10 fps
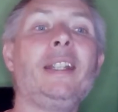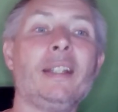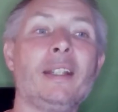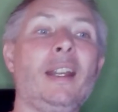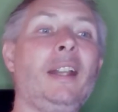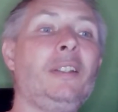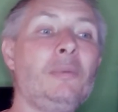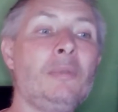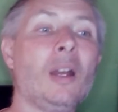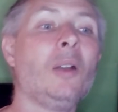know
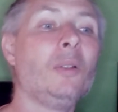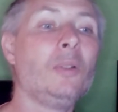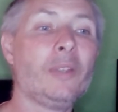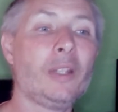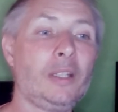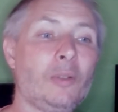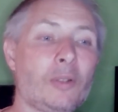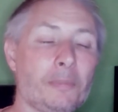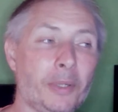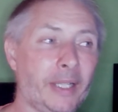that you can put it into
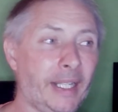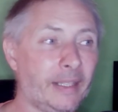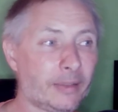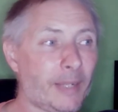action,